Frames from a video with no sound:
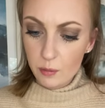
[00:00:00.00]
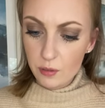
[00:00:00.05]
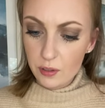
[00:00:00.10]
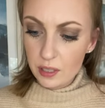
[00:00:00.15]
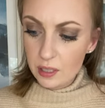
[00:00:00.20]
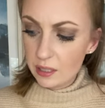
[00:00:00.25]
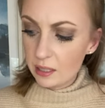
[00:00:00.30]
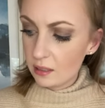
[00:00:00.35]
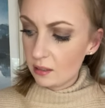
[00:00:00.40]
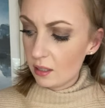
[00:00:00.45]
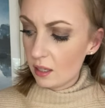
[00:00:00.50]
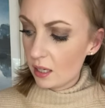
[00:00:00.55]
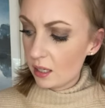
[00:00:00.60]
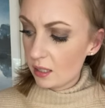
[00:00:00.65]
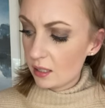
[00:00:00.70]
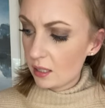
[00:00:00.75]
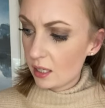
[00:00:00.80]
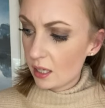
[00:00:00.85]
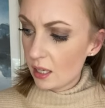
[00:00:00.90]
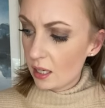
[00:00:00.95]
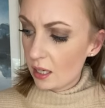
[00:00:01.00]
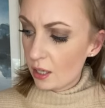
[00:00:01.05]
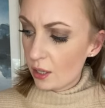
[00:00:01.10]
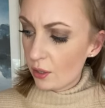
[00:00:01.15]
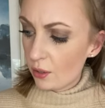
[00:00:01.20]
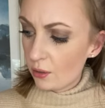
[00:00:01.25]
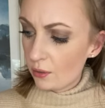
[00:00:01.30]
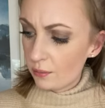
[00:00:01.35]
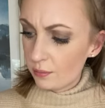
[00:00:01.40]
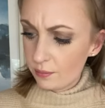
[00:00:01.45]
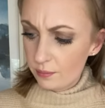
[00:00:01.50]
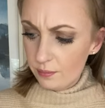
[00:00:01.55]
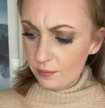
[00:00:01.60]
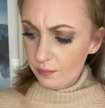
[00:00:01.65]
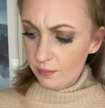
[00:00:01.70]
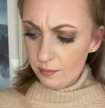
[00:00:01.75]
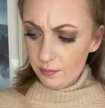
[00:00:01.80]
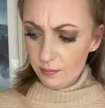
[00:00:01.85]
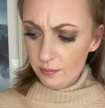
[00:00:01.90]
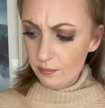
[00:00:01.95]
feeling lost,
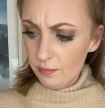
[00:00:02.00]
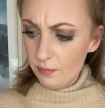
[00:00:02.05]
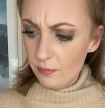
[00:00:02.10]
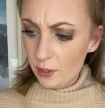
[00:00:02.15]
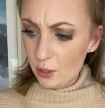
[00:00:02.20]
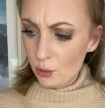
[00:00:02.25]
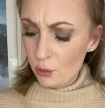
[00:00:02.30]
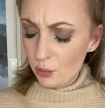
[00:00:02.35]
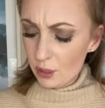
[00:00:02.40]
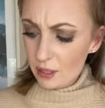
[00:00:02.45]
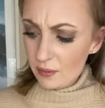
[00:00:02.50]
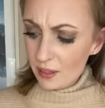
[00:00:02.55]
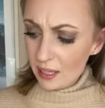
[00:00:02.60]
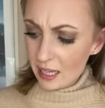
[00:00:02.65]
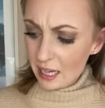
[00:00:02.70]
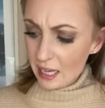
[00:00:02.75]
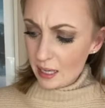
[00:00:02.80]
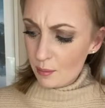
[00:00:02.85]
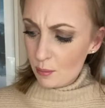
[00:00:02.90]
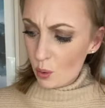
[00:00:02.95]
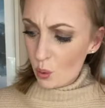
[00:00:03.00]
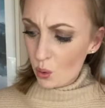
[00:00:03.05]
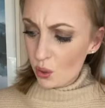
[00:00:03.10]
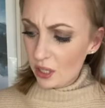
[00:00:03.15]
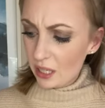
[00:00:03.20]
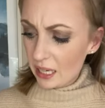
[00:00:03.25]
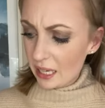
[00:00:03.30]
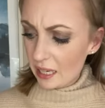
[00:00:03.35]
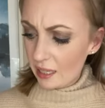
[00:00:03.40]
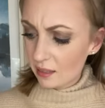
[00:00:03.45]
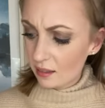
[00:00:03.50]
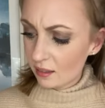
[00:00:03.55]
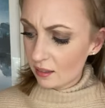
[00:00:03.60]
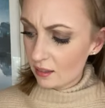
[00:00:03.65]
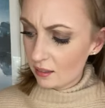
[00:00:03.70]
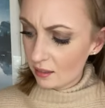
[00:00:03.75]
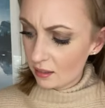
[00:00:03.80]
grieving and mourning.